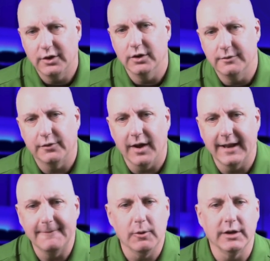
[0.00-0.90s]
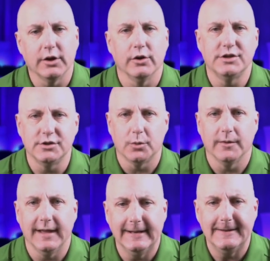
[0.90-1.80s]
Good Friday. I want to encourage you
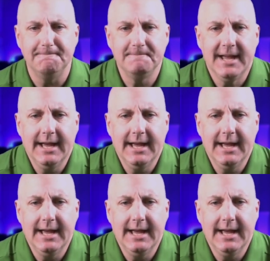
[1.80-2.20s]
toward that end.